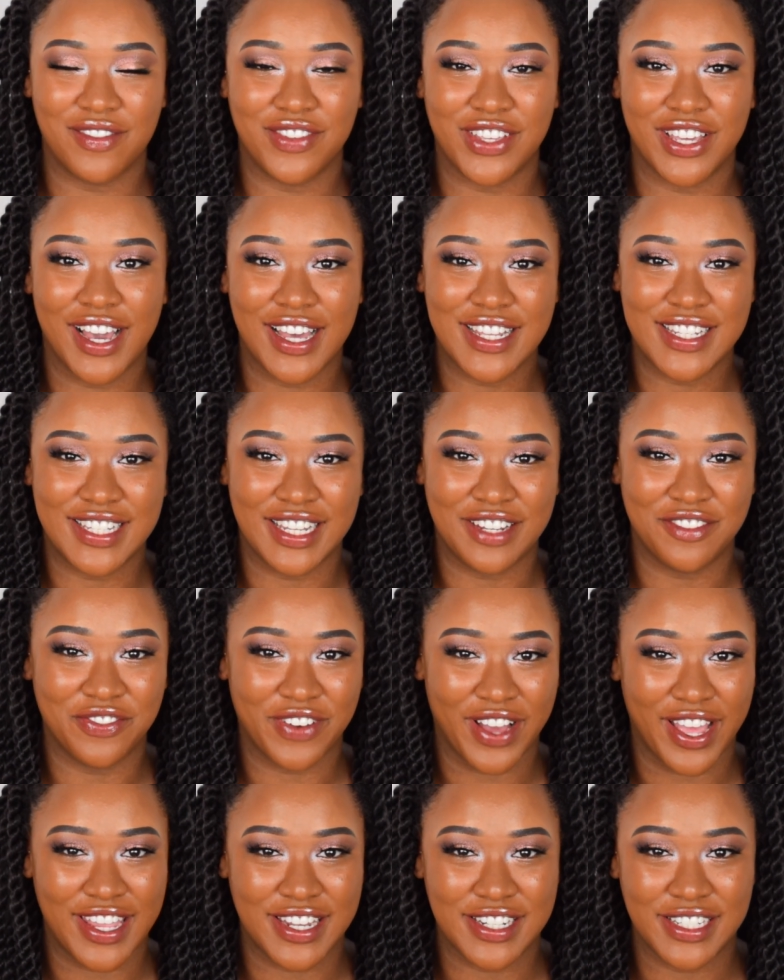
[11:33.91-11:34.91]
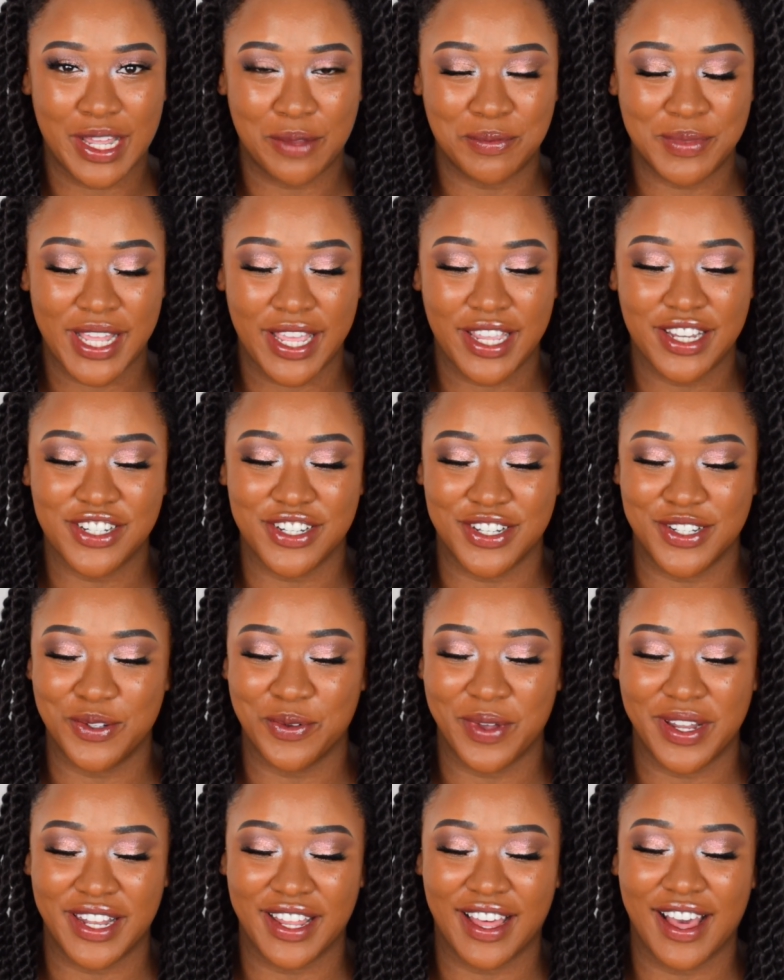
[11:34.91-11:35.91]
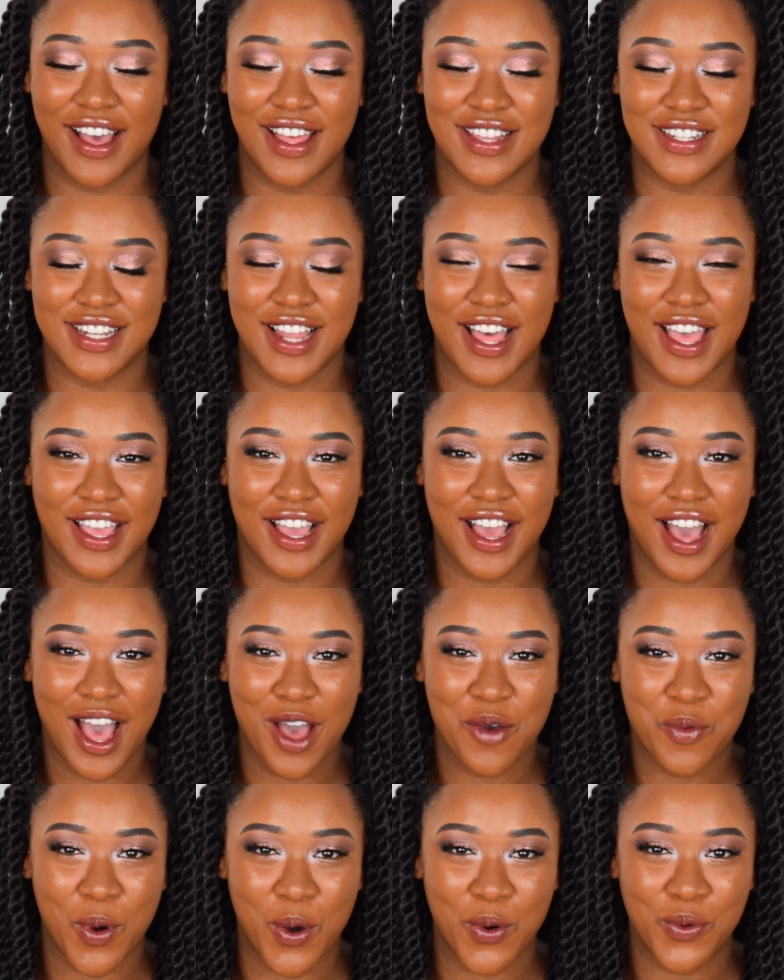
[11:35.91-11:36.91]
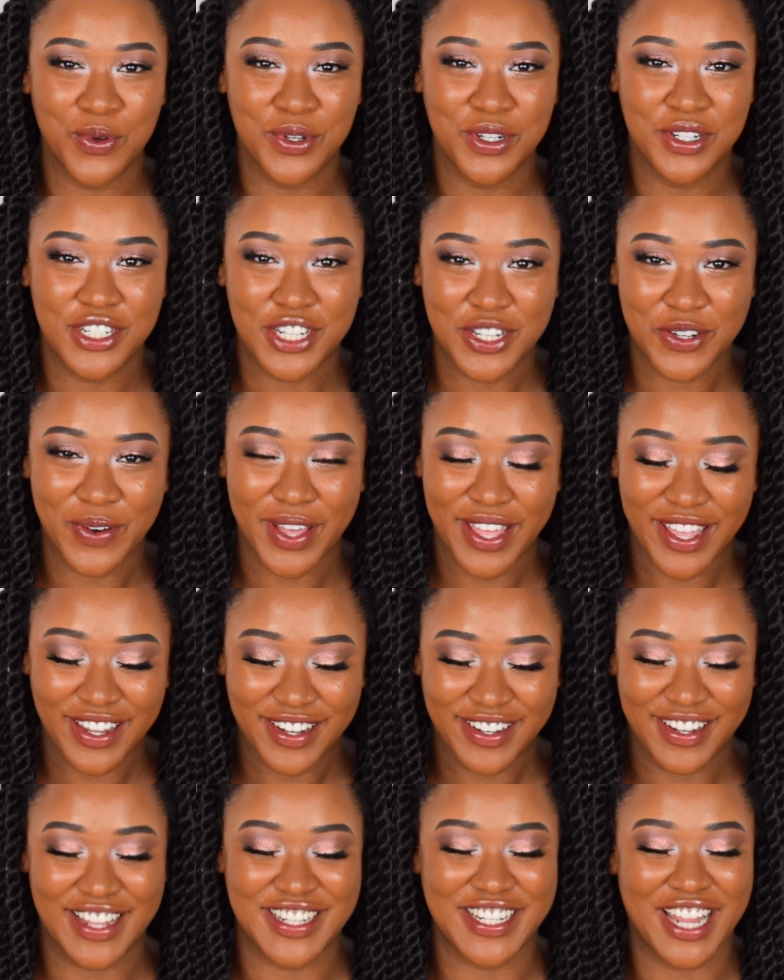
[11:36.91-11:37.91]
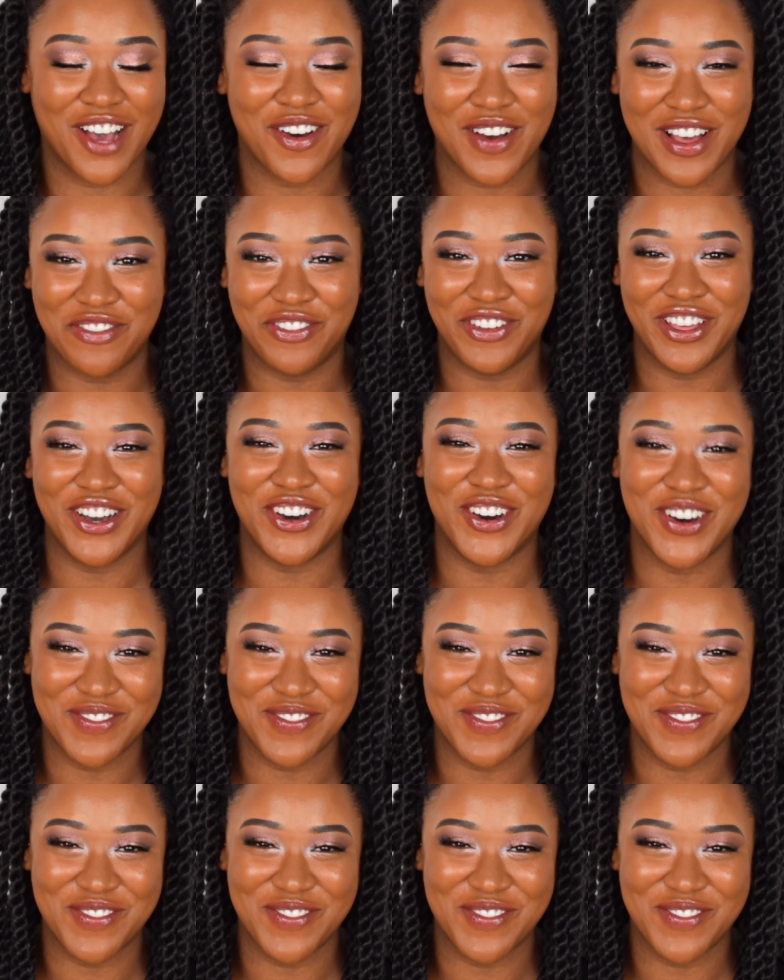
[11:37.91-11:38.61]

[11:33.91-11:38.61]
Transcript: Have you guys seen Fight Temptations when the guy's like, I won't do it. That's how I feel